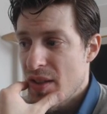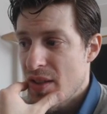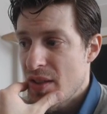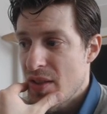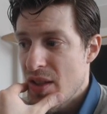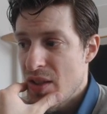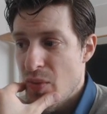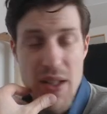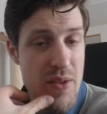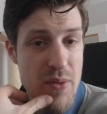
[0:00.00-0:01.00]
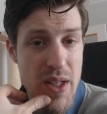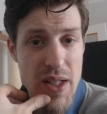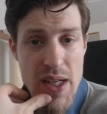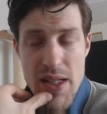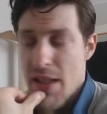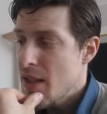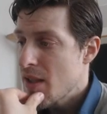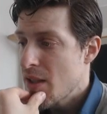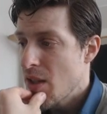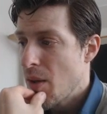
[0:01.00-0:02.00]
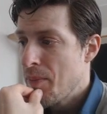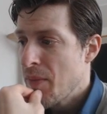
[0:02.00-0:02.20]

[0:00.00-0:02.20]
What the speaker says: she's really nice. So